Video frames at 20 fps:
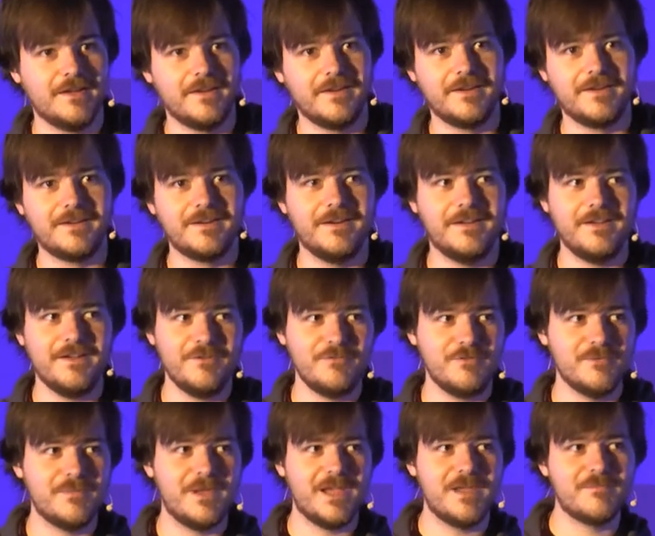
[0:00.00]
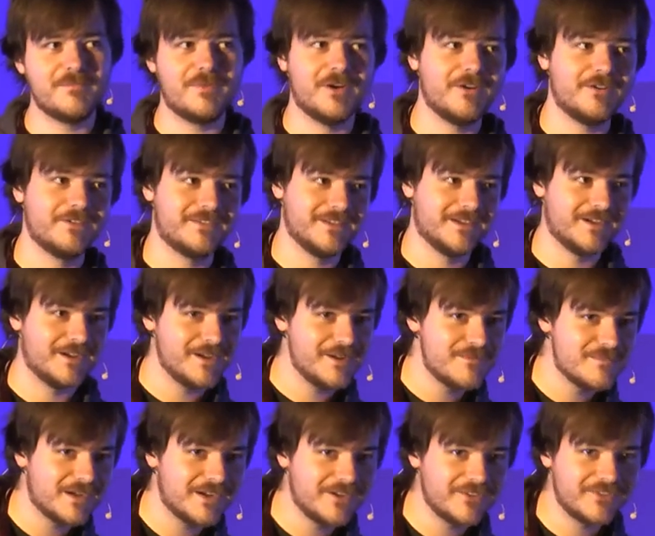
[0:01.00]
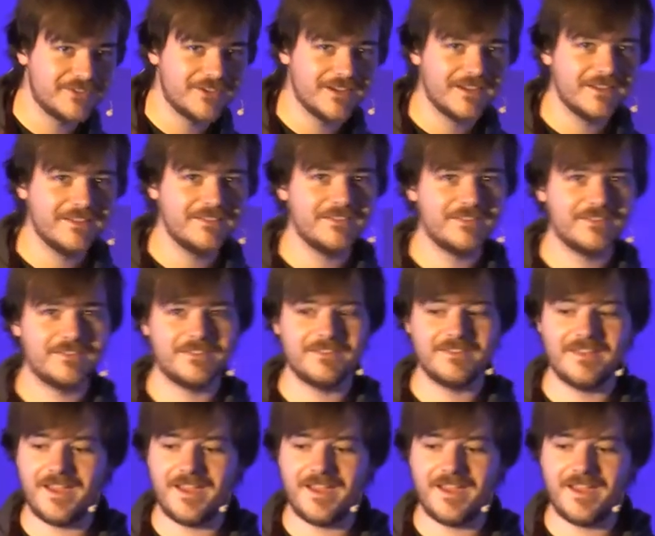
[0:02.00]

Can I remain part-time by chance?